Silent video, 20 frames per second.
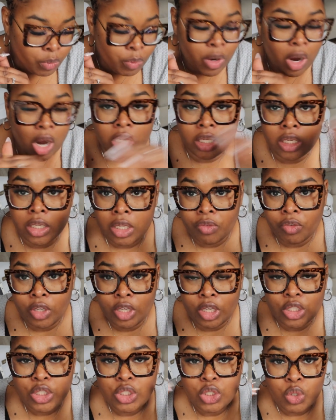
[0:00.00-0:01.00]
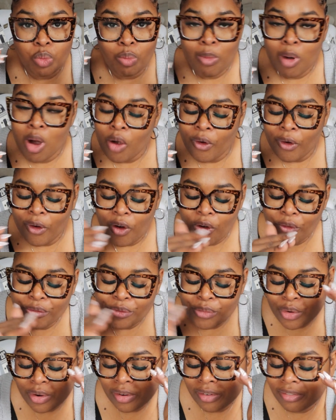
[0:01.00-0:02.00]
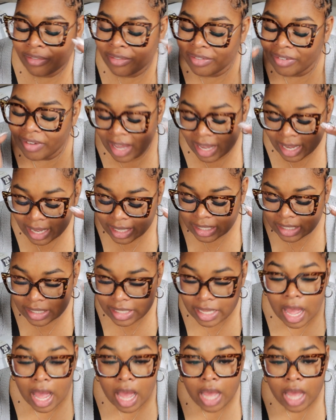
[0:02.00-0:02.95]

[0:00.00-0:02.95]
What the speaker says: we are leaving tomorrow for Vegas.